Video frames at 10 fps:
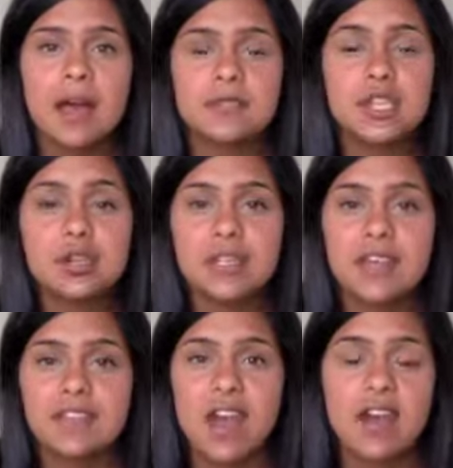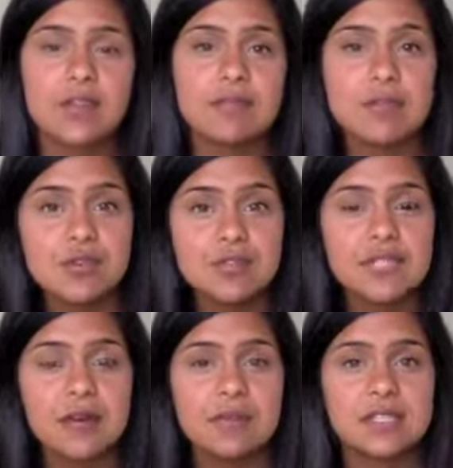Chocolate avocado mousse,
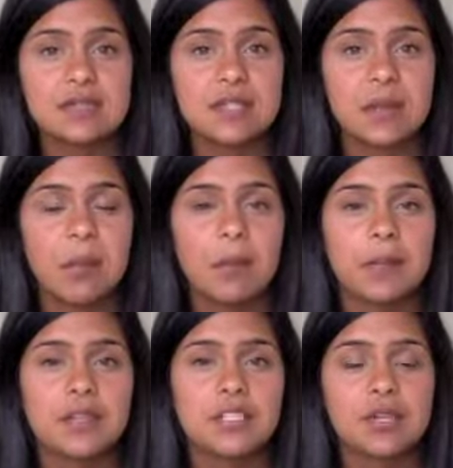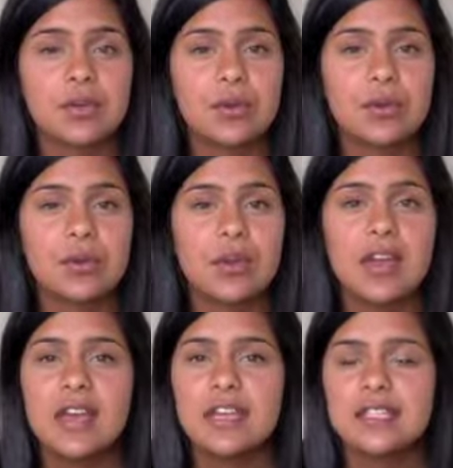that one's really popular too.
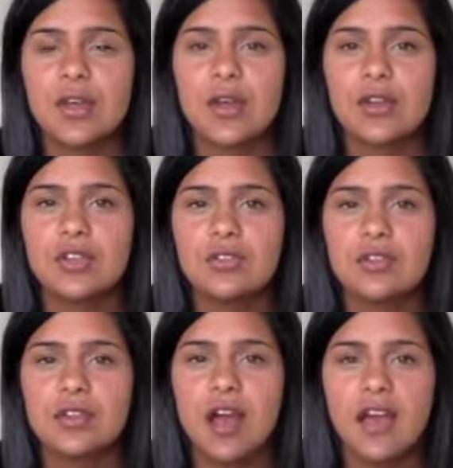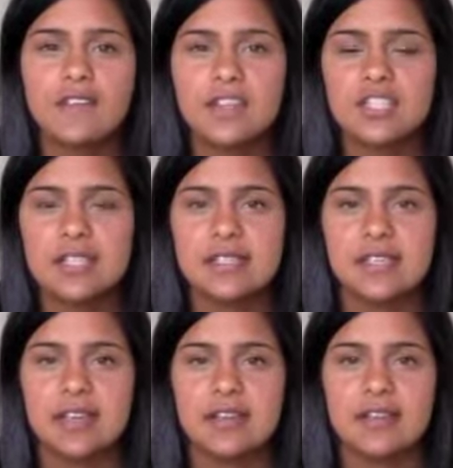So you can hide veggies
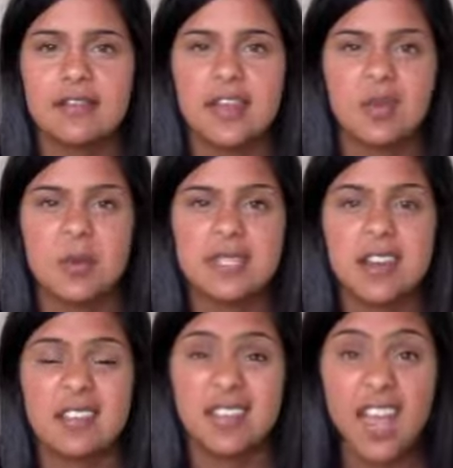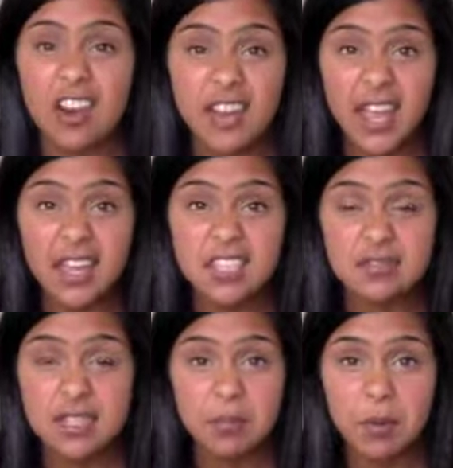in almost anything. Carrot cake's a
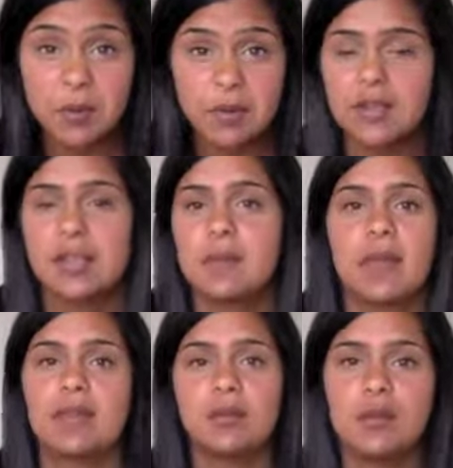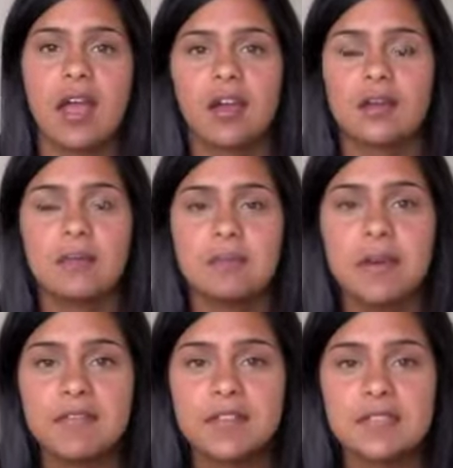really popular one. You can make little carrot
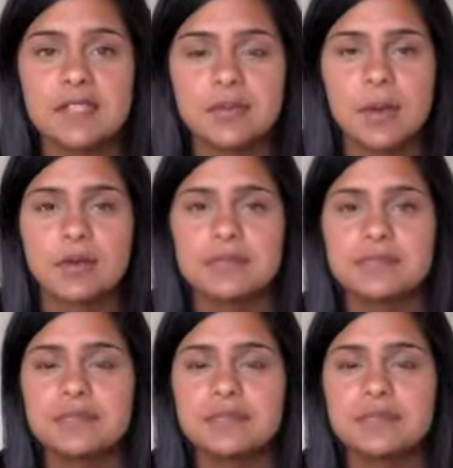muffins as well.